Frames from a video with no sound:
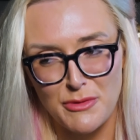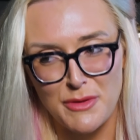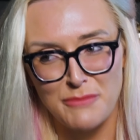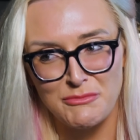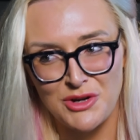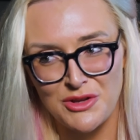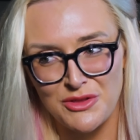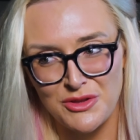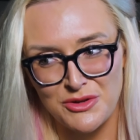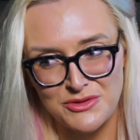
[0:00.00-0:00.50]

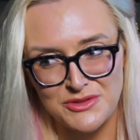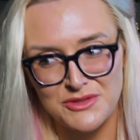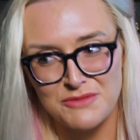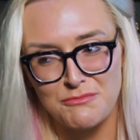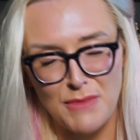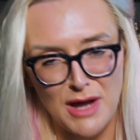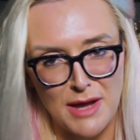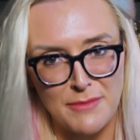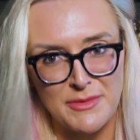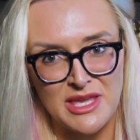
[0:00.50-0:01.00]
Remember those
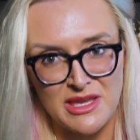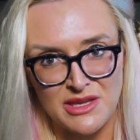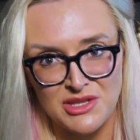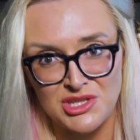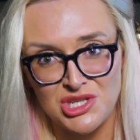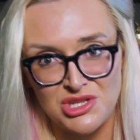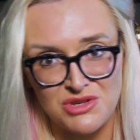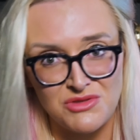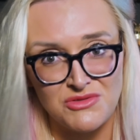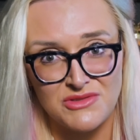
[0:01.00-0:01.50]
mommy
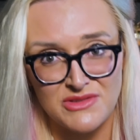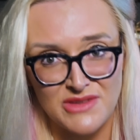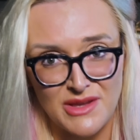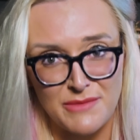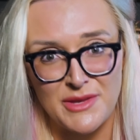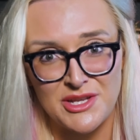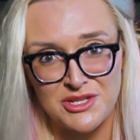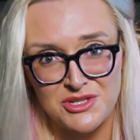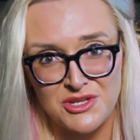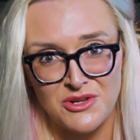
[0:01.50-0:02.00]
issues I
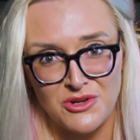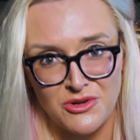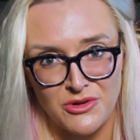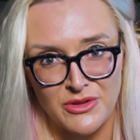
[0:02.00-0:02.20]
mentioned